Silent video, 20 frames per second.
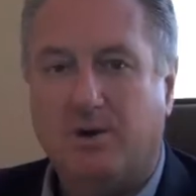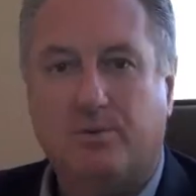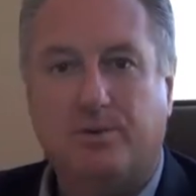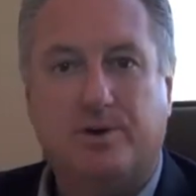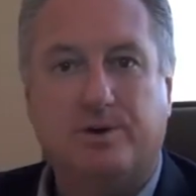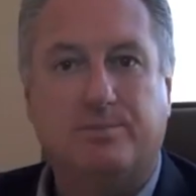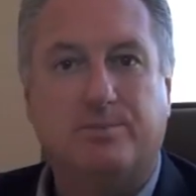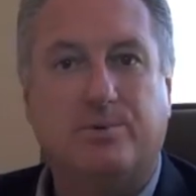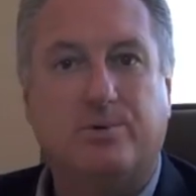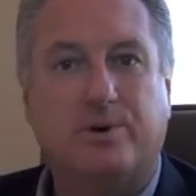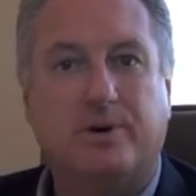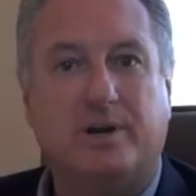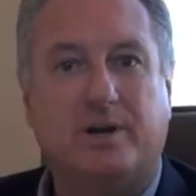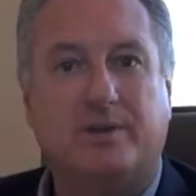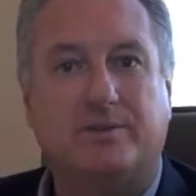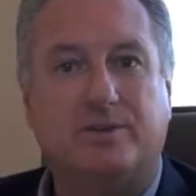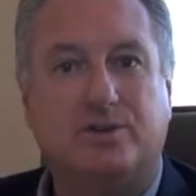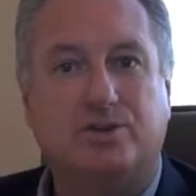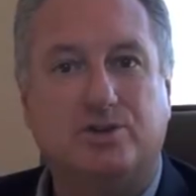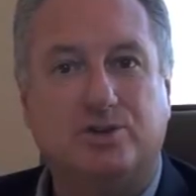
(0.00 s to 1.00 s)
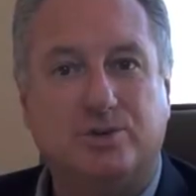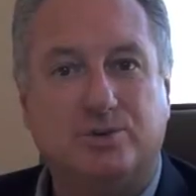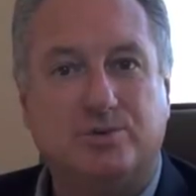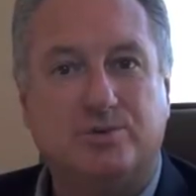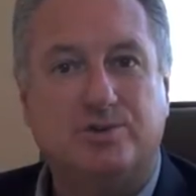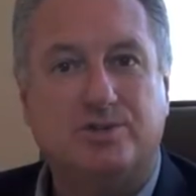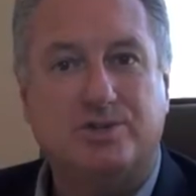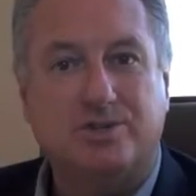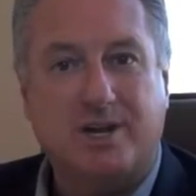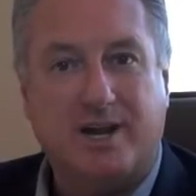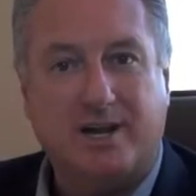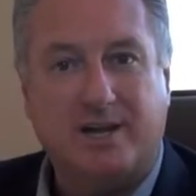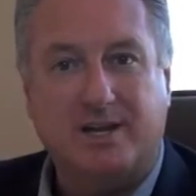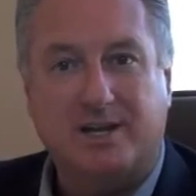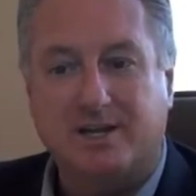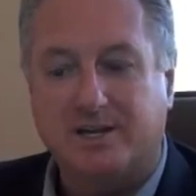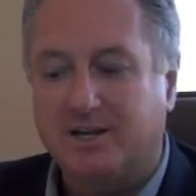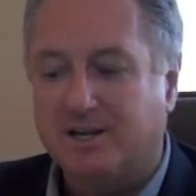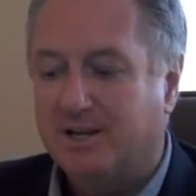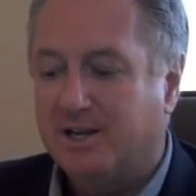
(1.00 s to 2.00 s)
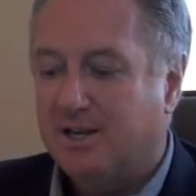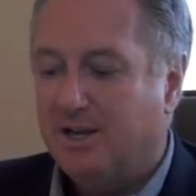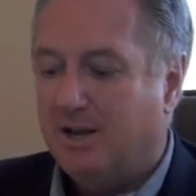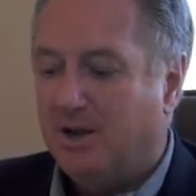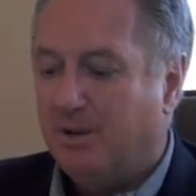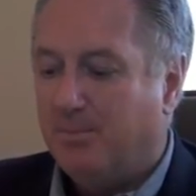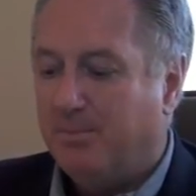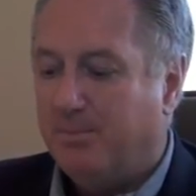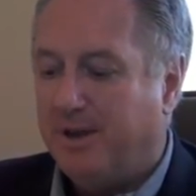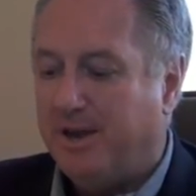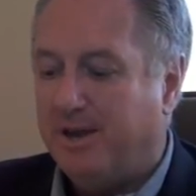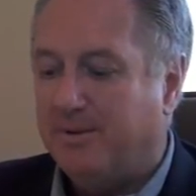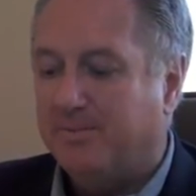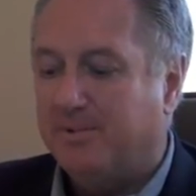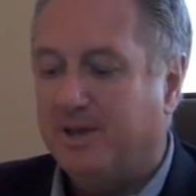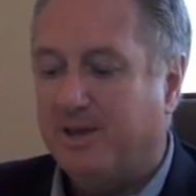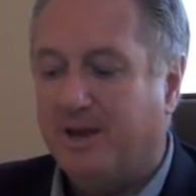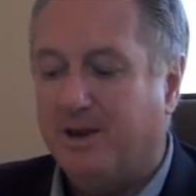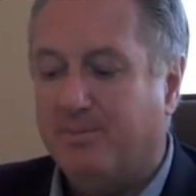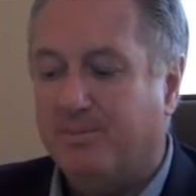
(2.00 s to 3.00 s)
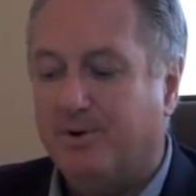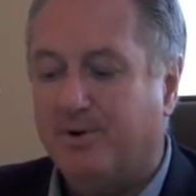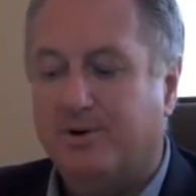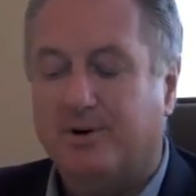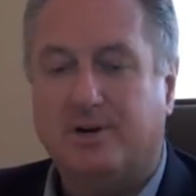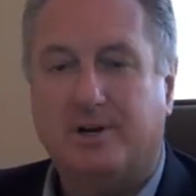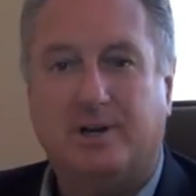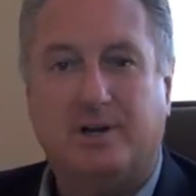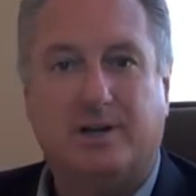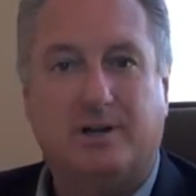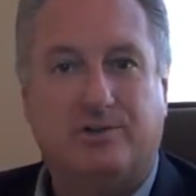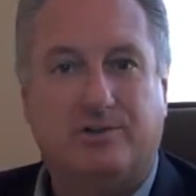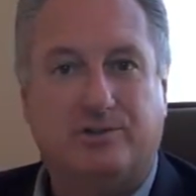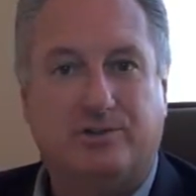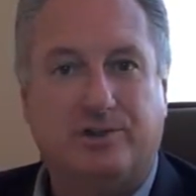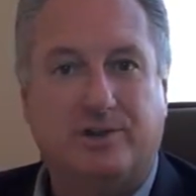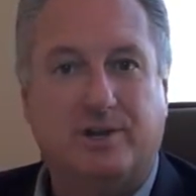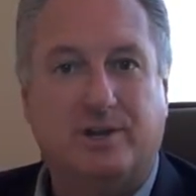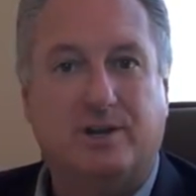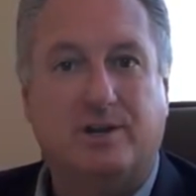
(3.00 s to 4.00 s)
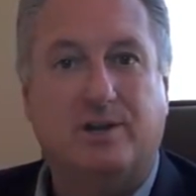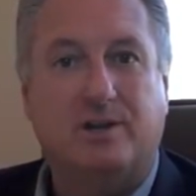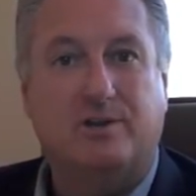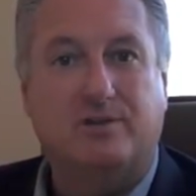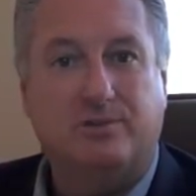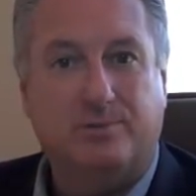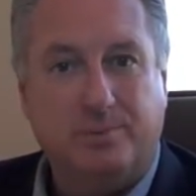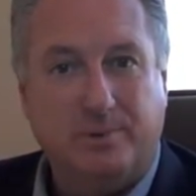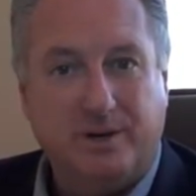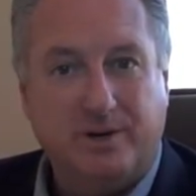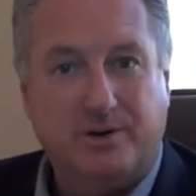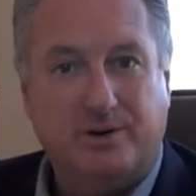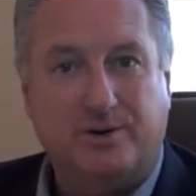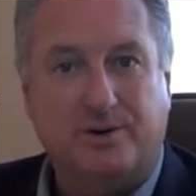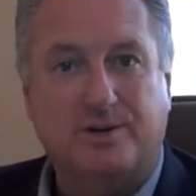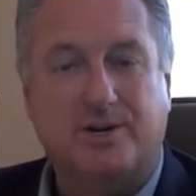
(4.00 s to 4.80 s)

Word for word: wanted to point out that June 2nd, Pam Gaber is the speaker.